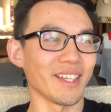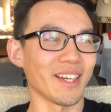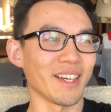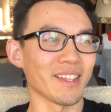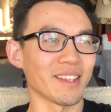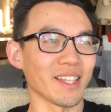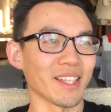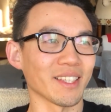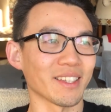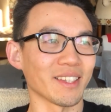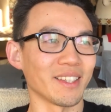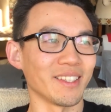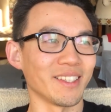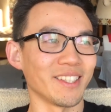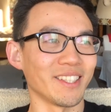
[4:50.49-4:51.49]
I think
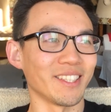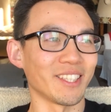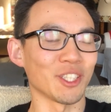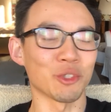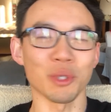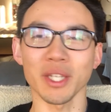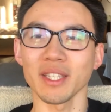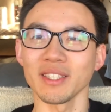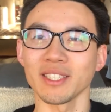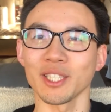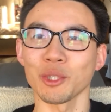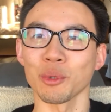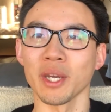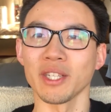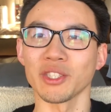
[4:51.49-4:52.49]
the tricky
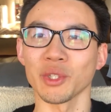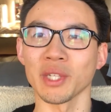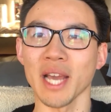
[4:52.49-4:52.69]
situation